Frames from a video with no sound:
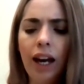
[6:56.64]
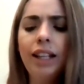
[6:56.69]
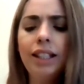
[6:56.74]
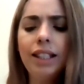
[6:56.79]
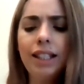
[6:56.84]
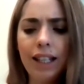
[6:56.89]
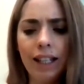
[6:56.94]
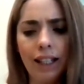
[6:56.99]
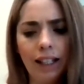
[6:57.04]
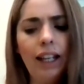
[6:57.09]

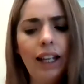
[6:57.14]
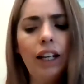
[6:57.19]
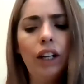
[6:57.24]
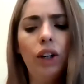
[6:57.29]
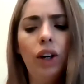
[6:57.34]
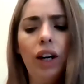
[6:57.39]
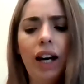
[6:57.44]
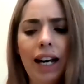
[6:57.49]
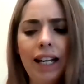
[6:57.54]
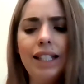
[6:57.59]
it's
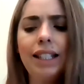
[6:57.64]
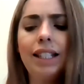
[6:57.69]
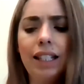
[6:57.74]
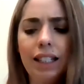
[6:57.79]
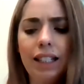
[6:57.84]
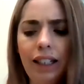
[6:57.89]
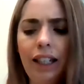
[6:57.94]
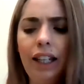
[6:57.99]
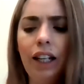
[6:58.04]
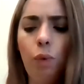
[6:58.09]

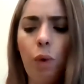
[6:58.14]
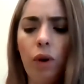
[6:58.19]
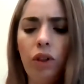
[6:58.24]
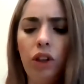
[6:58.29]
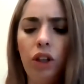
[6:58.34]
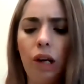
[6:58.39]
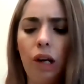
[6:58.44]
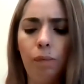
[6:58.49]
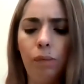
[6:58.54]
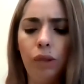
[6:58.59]
clear what
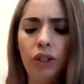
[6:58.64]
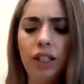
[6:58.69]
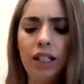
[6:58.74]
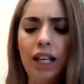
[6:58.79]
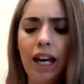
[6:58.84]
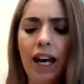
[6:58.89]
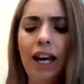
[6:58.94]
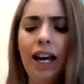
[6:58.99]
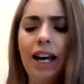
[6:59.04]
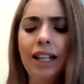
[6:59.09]
the numbers
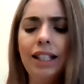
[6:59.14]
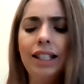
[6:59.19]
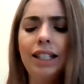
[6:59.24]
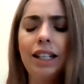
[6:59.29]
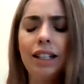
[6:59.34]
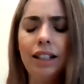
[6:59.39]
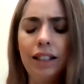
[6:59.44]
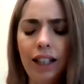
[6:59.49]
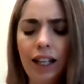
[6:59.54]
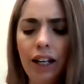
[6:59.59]
say. It's
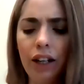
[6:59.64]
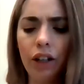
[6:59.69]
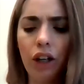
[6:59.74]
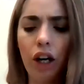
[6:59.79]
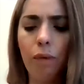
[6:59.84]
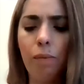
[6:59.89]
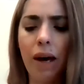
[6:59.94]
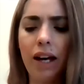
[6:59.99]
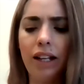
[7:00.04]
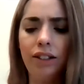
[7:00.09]
clear,
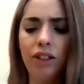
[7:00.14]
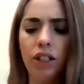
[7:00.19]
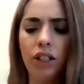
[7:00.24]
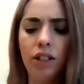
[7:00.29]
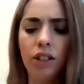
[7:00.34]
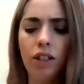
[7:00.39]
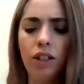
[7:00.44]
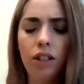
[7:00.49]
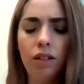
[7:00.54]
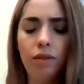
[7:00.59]

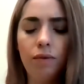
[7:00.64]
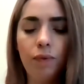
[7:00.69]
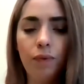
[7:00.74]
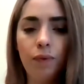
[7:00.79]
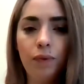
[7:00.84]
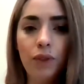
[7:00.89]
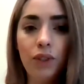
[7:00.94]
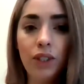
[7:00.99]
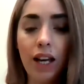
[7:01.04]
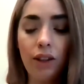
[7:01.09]
Commandant,
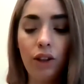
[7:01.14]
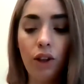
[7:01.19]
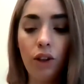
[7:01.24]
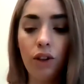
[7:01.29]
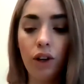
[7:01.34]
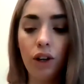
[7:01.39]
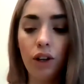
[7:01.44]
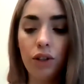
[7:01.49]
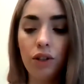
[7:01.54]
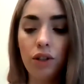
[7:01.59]
said the
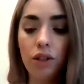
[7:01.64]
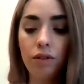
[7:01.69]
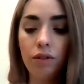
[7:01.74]
third.